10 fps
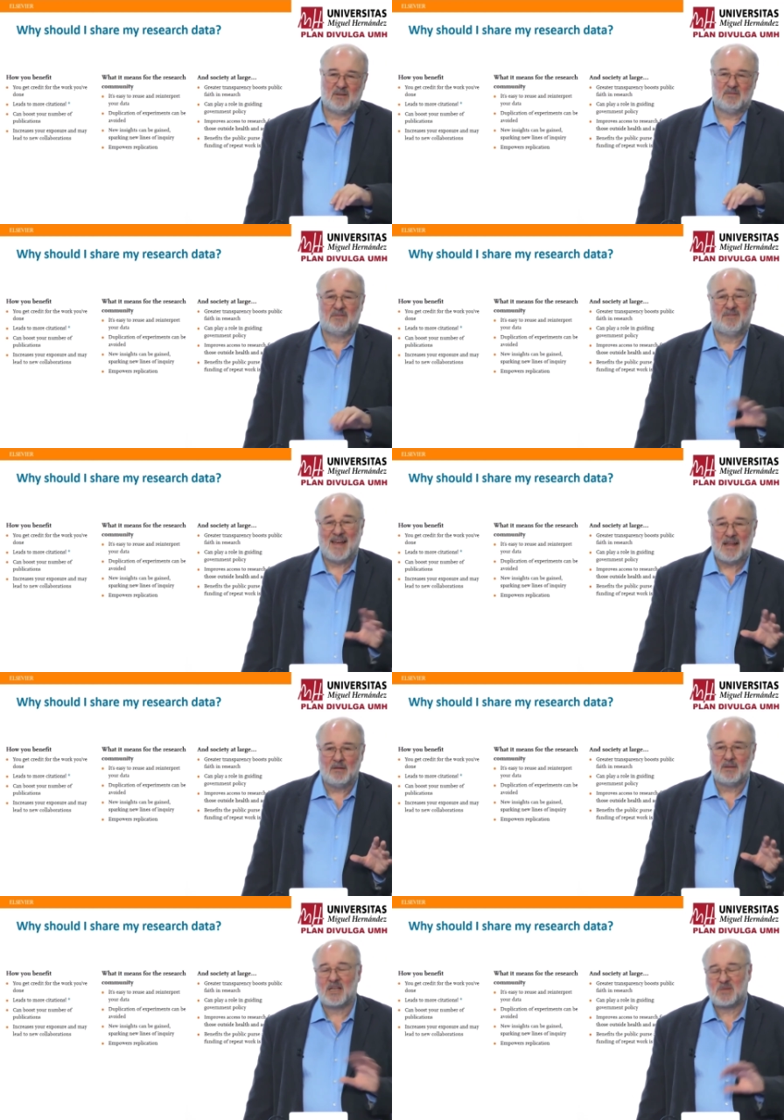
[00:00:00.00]

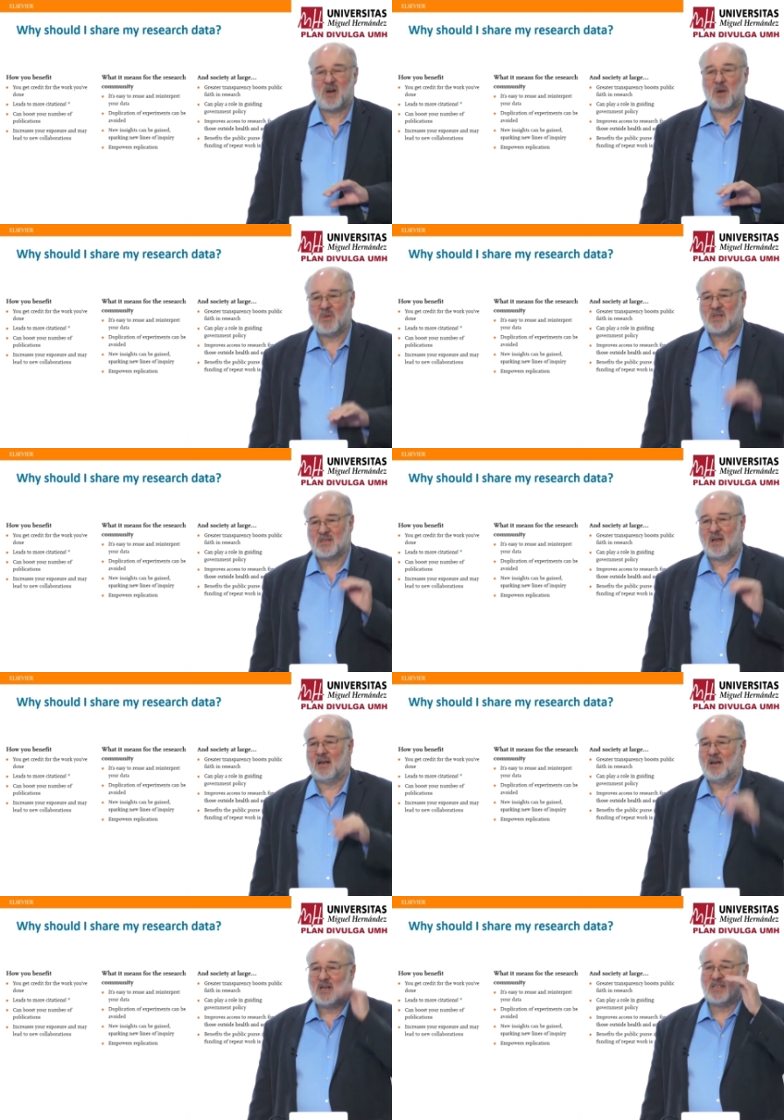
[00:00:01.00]
failed experiments are
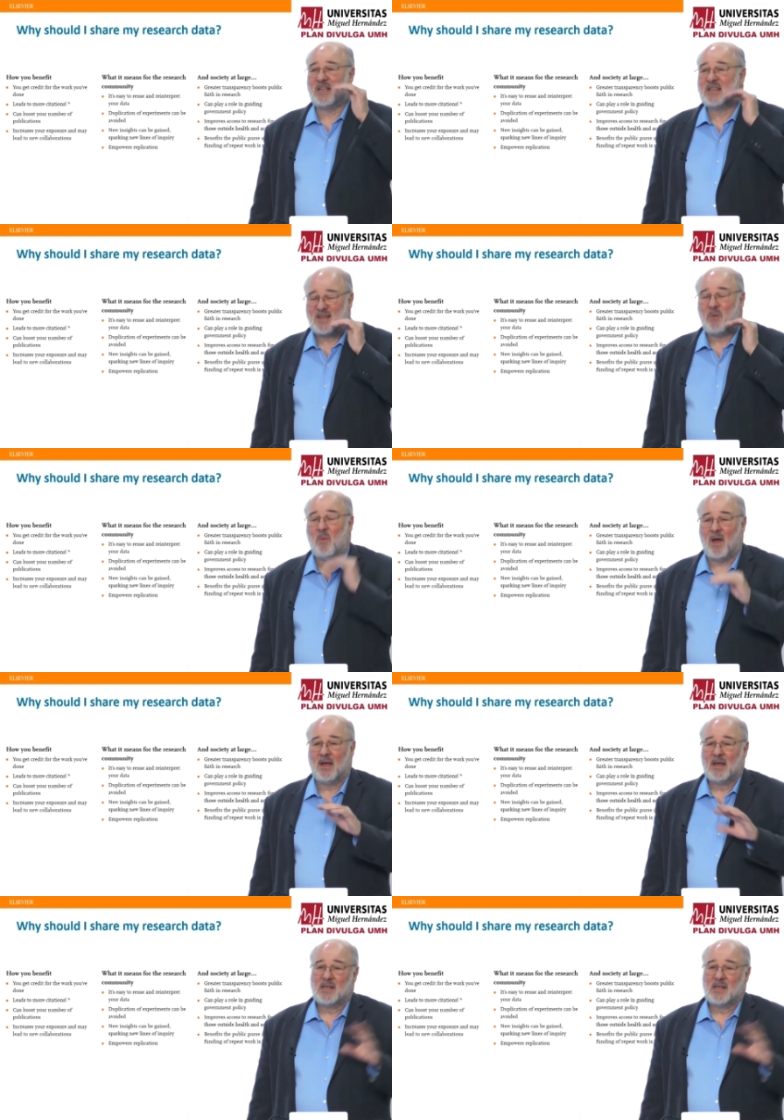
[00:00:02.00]
listed somewhere